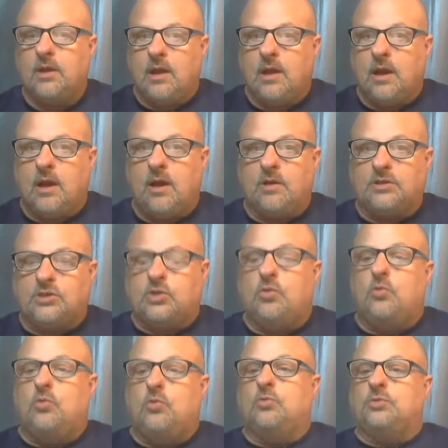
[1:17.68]
uh,
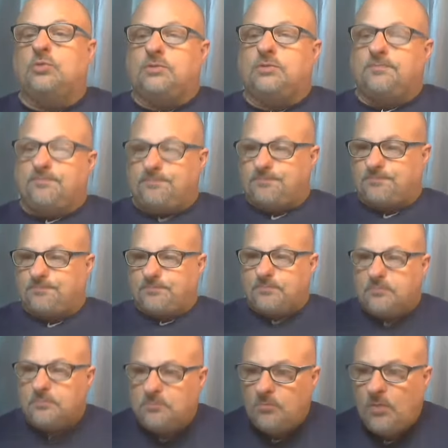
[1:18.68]
schools
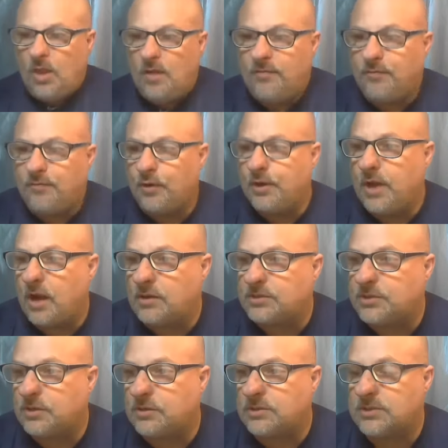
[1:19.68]
for
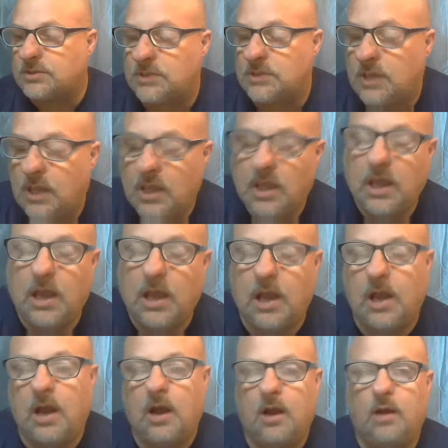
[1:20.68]
youngsters,
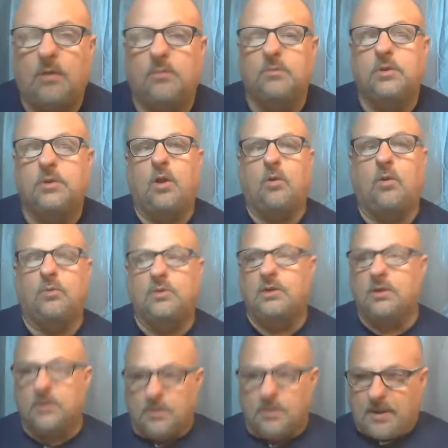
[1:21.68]
uh, you know,
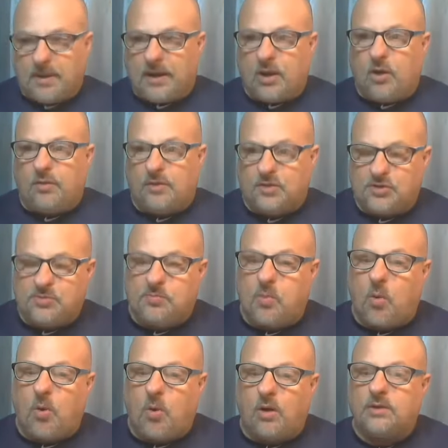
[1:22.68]
depending on the
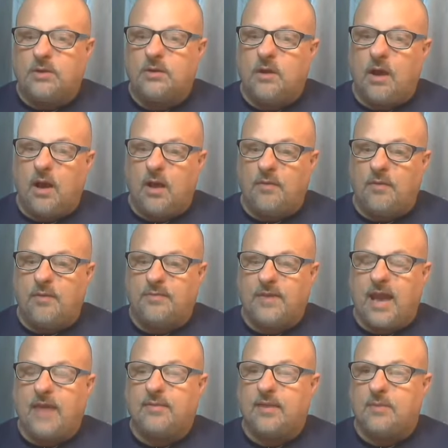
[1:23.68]
sport uh, that
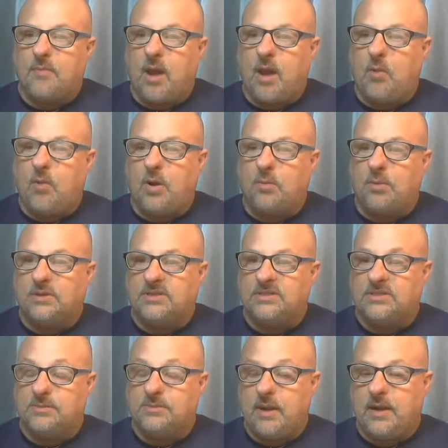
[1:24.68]
the athlete might want to
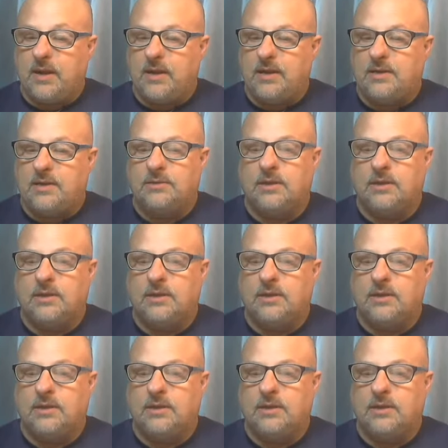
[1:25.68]
participate in.